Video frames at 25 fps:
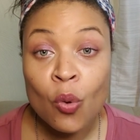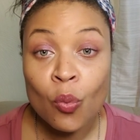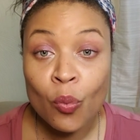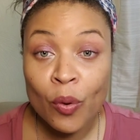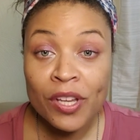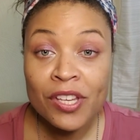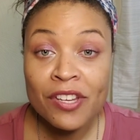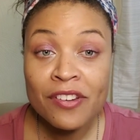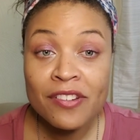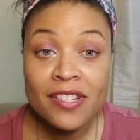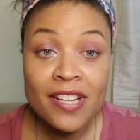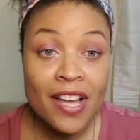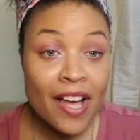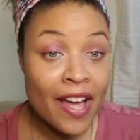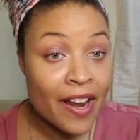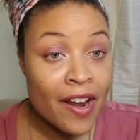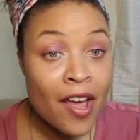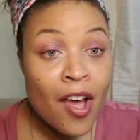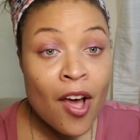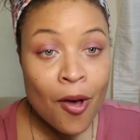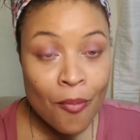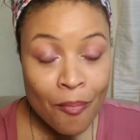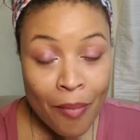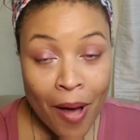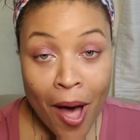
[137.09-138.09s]
When you're
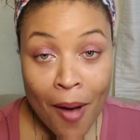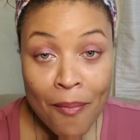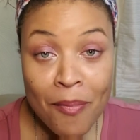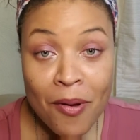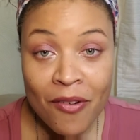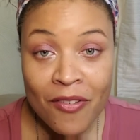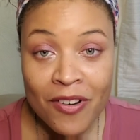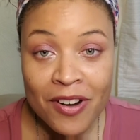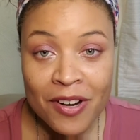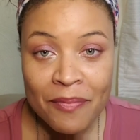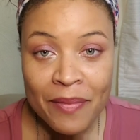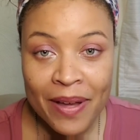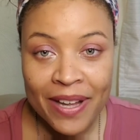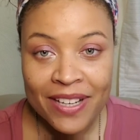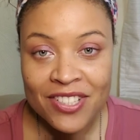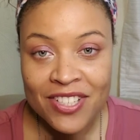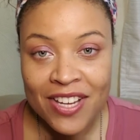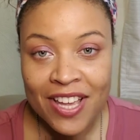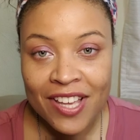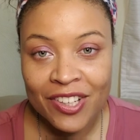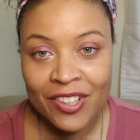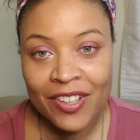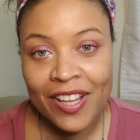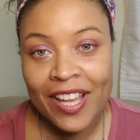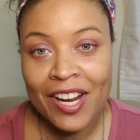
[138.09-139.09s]
done, pop over to my
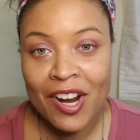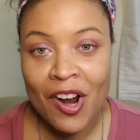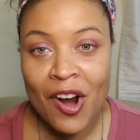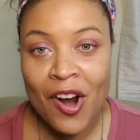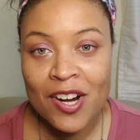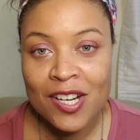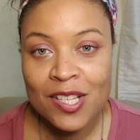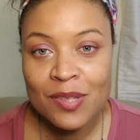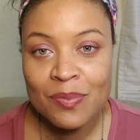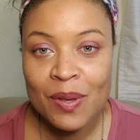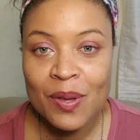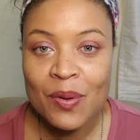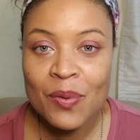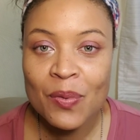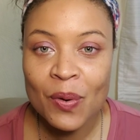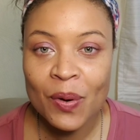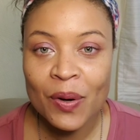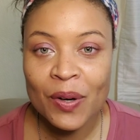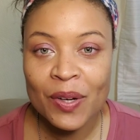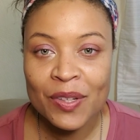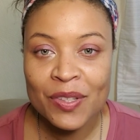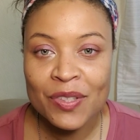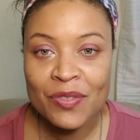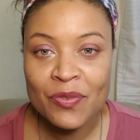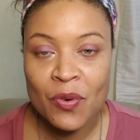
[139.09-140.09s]
channel at Heartspeak
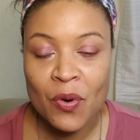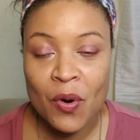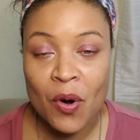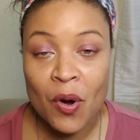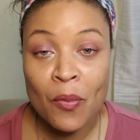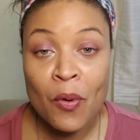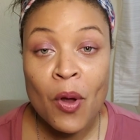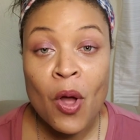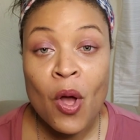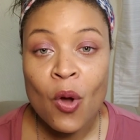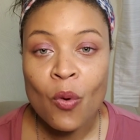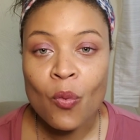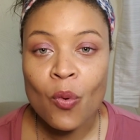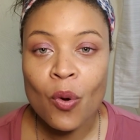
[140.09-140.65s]
Warriors Forum,